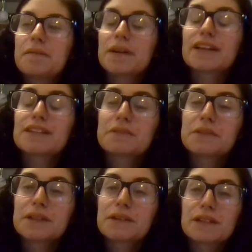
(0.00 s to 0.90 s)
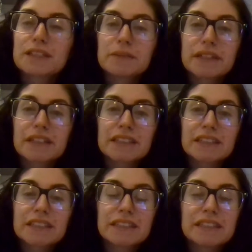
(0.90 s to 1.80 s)
But it is a really cool
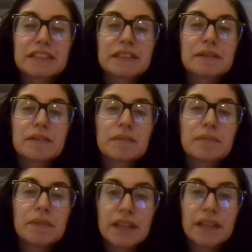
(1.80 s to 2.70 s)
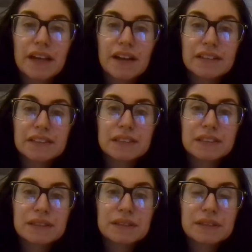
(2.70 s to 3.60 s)
experience to be there and
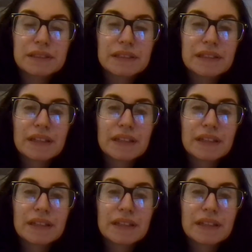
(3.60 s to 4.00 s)
to